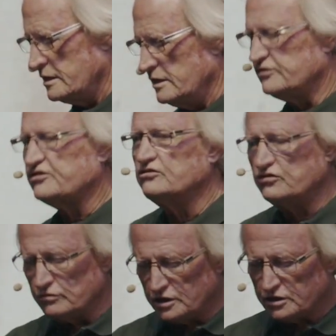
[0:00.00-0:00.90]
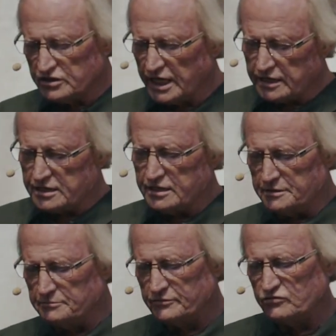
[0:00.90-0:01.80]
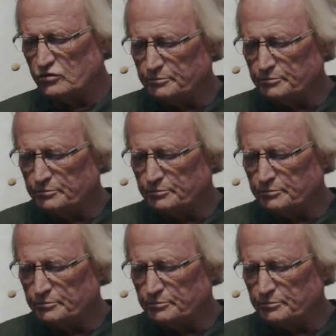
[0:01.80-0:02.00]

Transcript: He said, you need to take him to